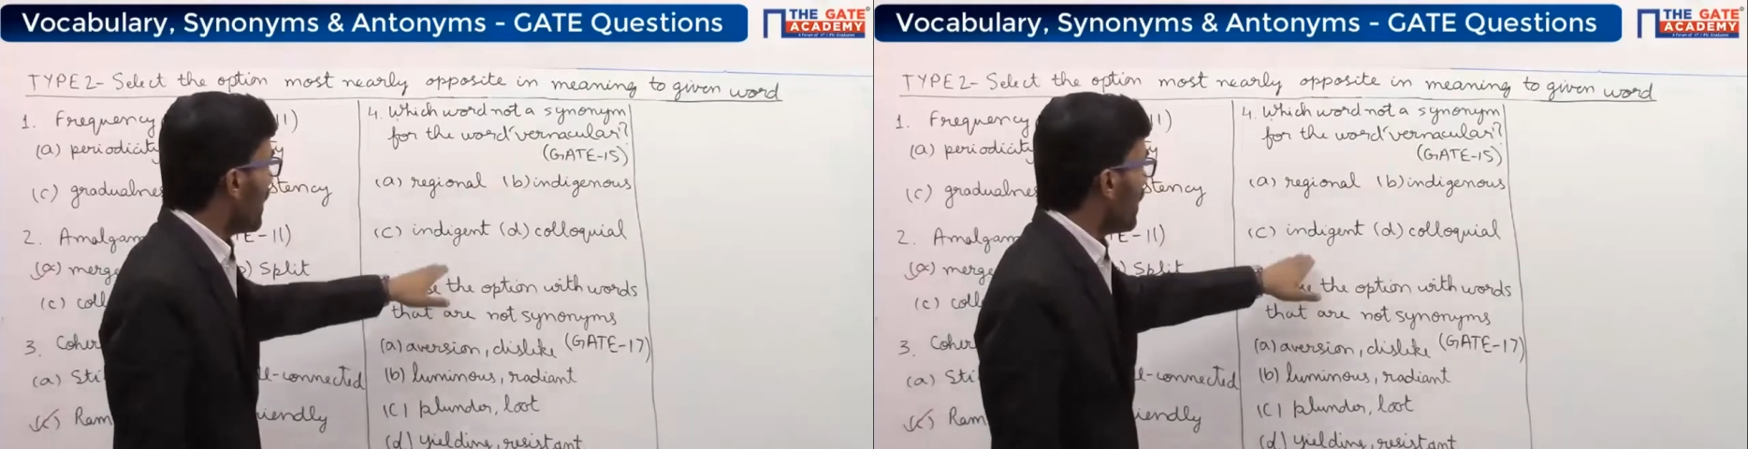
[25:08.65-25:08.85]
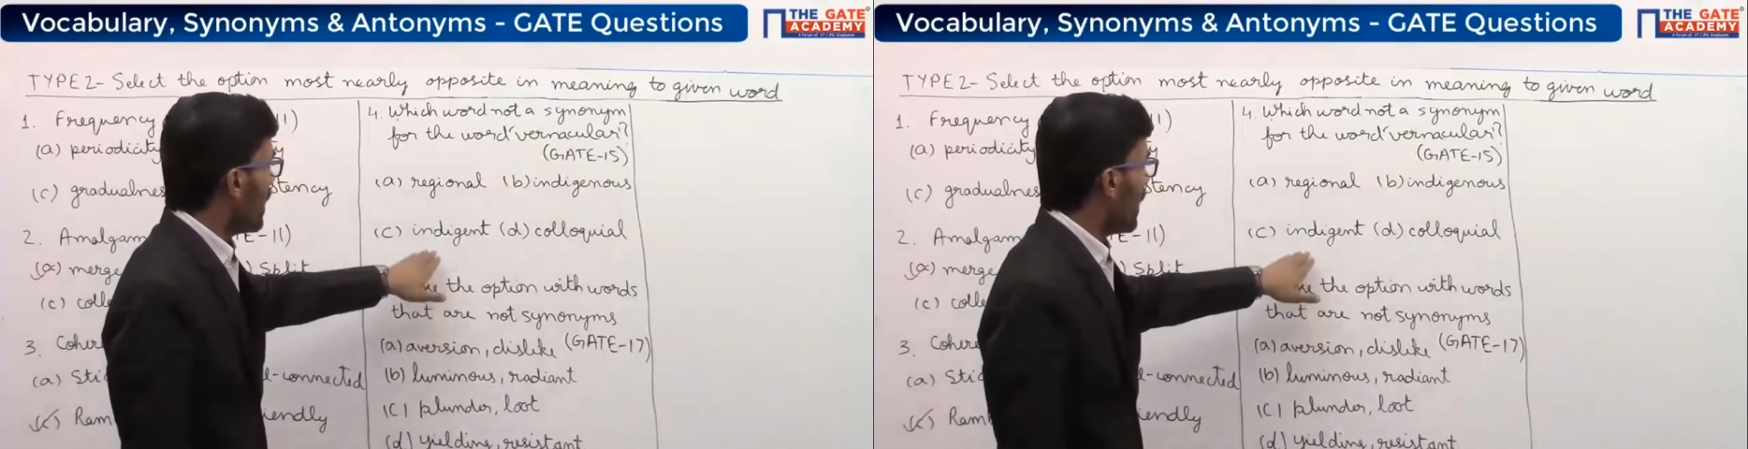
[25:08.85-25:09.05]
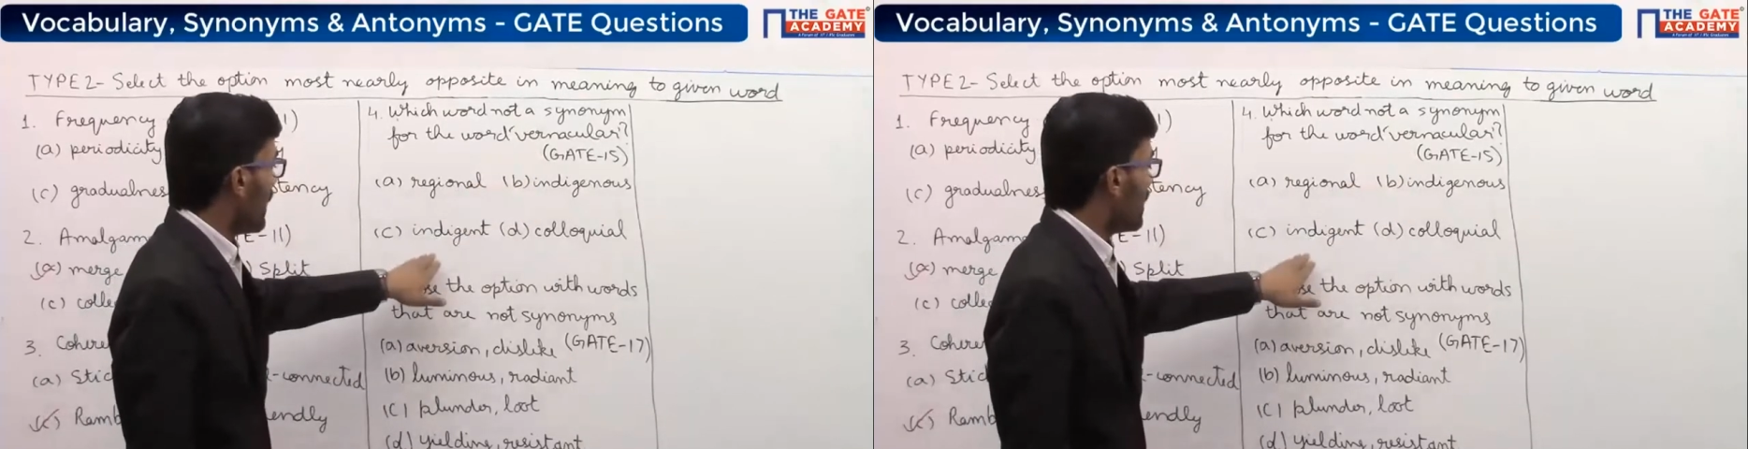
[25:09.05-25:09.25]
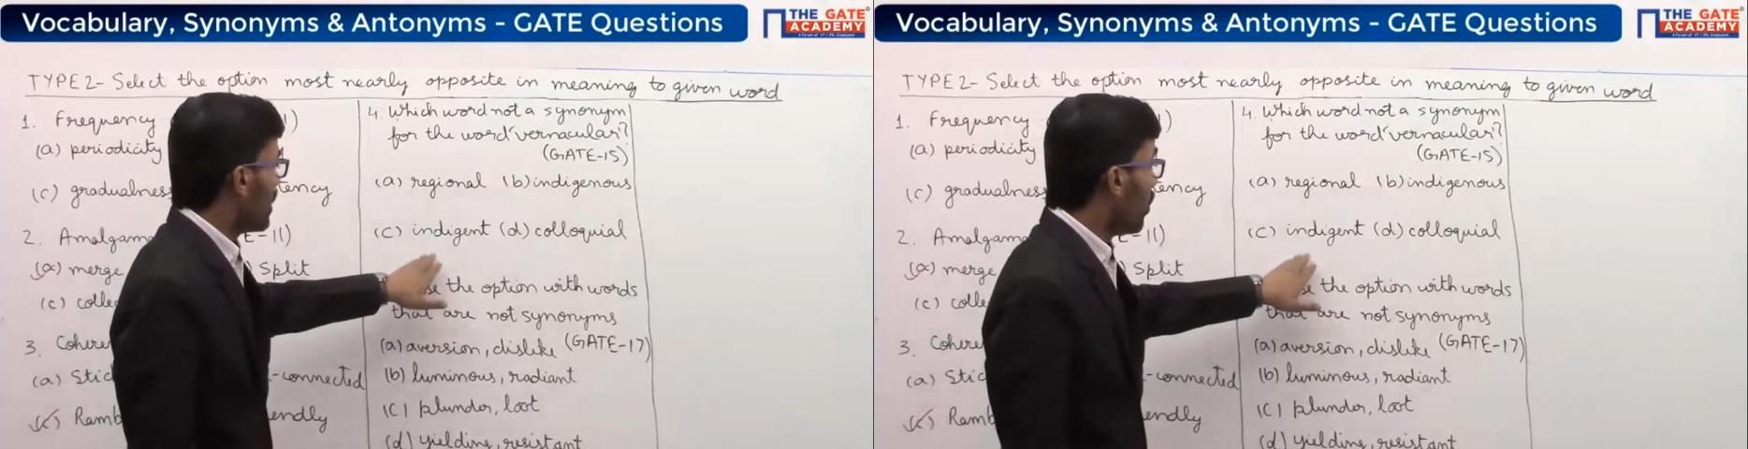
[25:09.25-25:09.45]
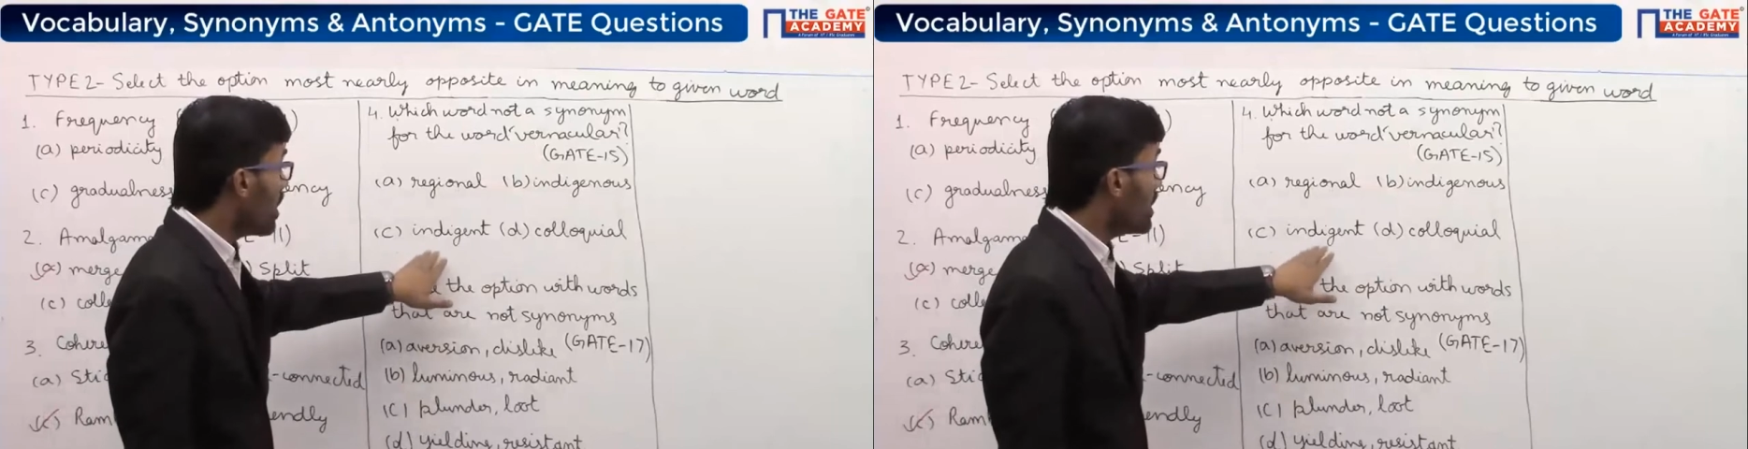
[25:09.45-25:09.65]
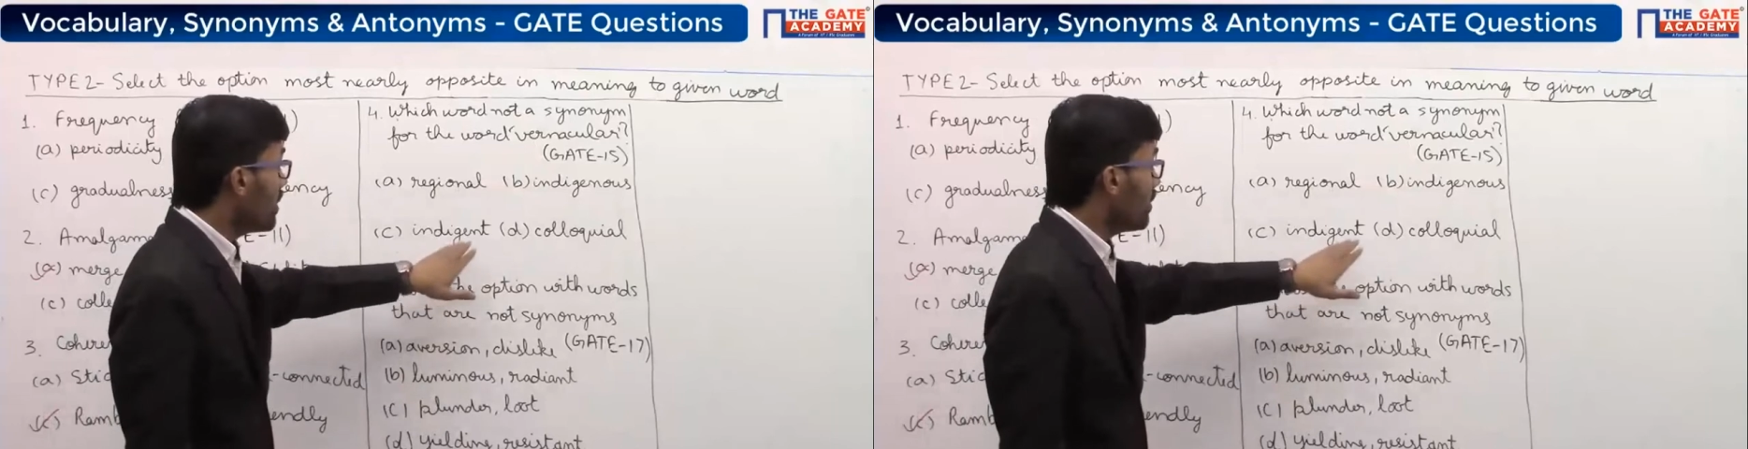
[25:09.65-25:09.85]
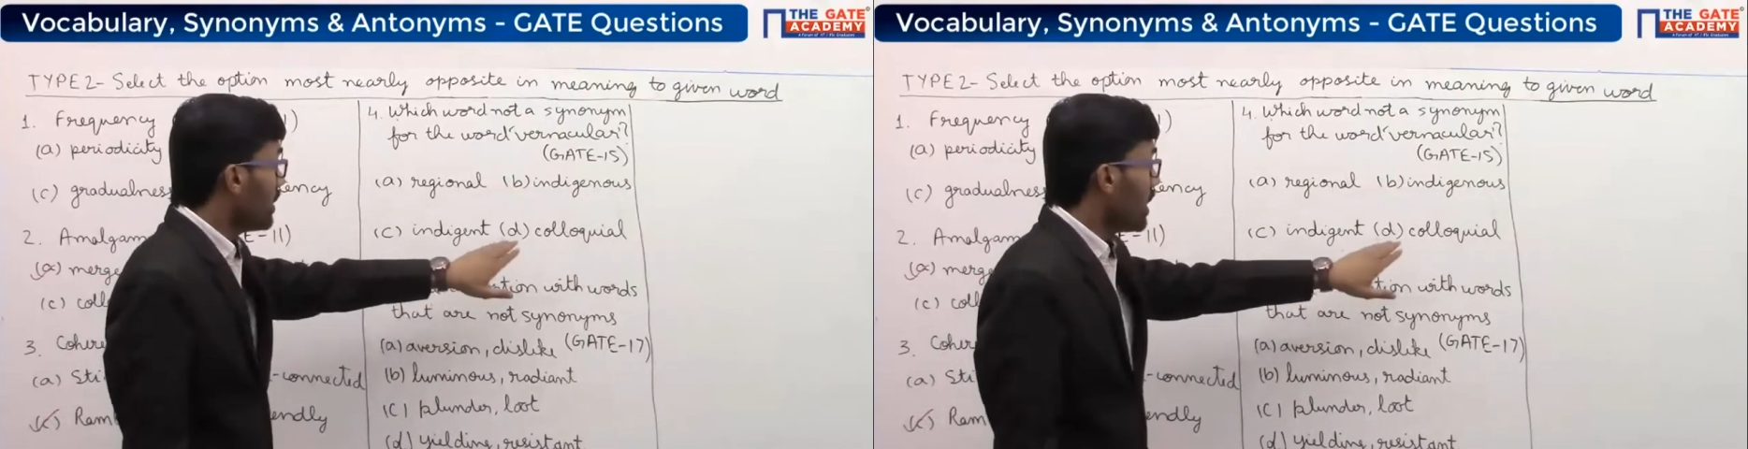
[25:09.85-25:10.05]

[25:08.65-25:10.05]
The word